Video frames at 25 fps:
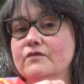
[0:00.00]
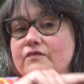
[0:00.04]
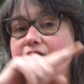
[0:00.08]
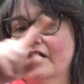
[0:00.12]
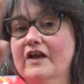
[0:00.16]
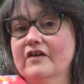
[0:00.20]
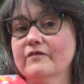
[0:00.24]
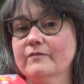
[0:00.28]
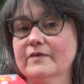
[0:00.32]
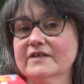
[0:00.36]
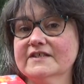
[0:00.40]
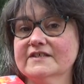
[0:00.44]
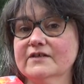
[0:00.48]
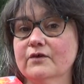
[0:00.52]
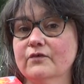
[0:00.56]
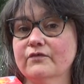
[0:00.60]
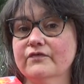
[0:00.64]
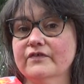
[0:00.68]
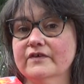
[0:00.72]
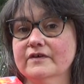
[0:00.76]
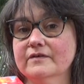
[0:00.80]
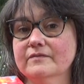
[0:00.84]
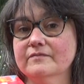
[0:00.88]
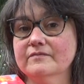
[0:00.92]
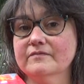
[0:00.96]
of gave myself
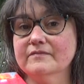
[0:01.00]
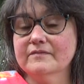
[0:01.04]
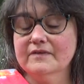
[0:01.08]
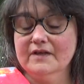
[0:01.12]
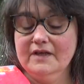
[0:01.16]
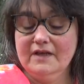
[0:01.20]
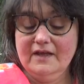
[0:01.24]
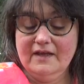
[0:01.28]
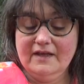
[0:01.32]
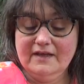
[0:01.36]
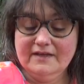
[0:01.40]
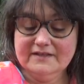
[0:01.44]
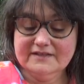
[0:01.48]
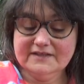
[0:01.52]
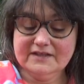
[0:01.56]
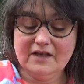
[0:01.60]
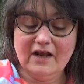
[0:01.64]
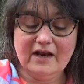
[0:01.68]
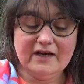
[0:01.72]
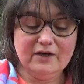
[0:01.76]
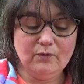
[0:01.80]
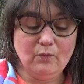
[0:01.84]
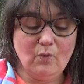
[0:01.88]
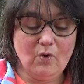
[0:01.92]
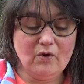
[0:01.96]
a
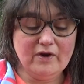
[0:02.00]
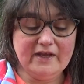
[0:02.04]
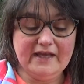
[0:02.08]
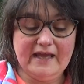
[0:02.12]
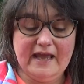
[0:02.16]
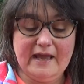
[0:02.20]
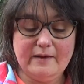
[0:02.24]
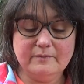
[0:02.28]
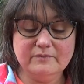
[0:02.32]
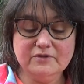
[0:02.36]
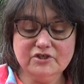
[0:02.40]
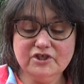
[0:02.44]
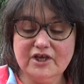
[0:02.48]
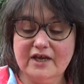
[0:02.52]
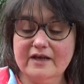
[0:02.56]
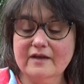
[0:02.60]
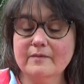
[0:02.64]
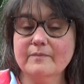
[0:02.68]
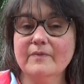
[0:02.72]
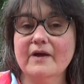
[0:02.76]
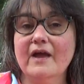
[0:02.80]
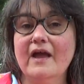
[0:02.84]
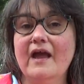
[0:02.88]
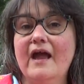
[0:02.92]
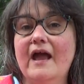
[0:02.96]
slightly wonky hem
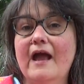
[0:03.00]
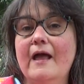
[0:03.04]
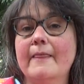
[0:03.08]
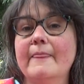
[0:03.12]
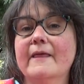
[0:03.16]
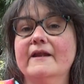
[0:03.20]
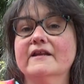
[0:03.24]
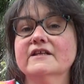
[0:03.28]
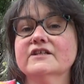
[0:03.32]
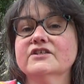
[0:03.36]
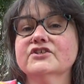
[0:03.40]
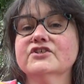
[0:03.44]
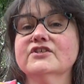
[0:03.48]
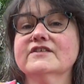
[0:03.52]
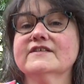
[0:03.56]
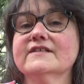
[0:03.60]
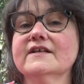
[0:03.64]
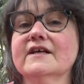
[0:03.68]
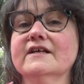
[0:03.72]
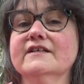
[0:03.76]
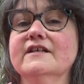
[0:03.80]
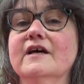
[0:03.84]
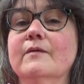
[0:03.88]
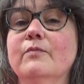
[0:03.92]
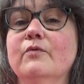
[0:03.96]
shape, and then it's just
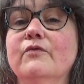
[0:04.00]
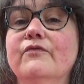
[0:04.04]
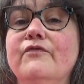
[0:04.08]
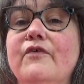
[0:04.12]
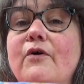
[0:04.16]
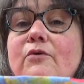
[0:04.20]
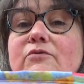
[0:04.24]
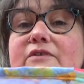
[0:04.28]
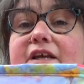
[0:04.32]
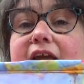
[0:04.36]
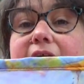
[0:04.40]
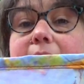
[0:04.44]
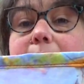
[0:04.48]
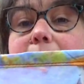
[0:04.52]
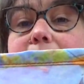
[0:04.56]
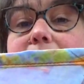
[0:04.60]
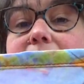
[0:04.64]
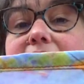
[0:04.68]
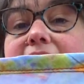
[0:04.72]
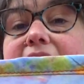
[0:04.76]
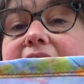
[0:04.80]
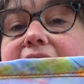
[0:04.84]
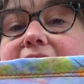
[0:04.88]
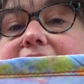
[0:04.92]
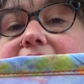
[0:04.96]
a double fold hem
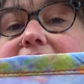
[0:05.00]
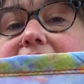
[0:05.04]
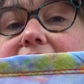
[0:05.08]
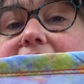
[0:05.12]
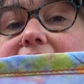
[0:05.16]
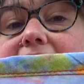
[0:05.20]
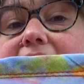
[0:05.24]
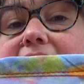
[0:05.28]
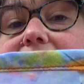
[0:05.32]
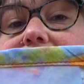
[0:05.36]
in there.